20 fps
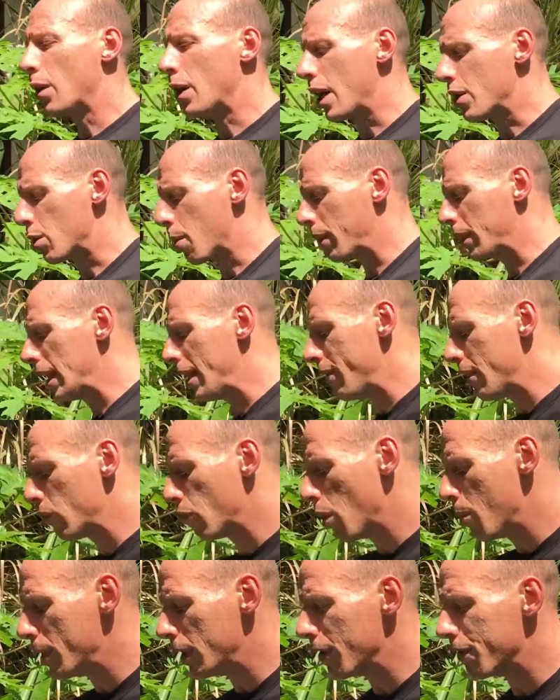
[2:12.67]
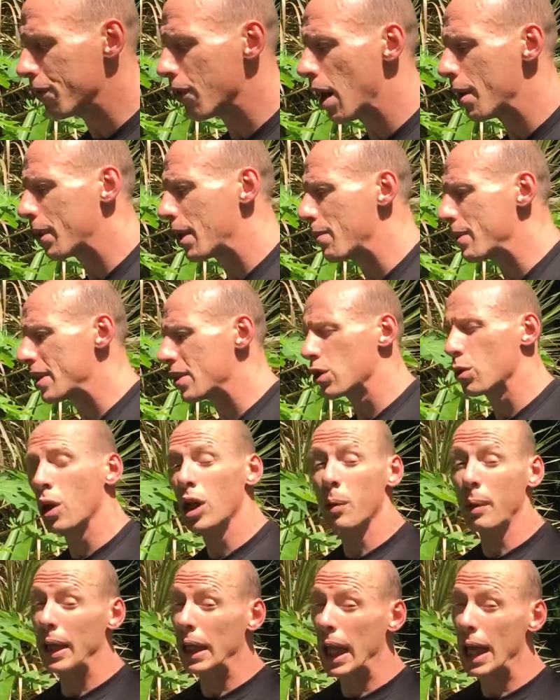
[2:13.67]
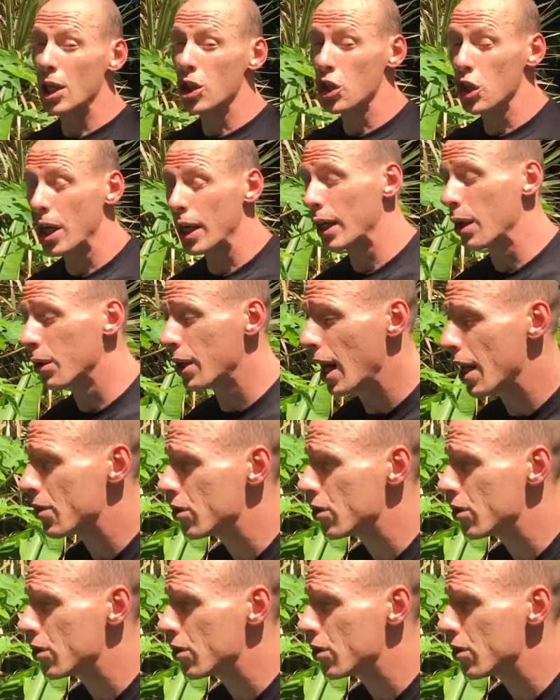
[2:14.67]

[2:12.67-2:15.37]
Okay, so I'm leaving room in the front because we're gonna be lunging, okay?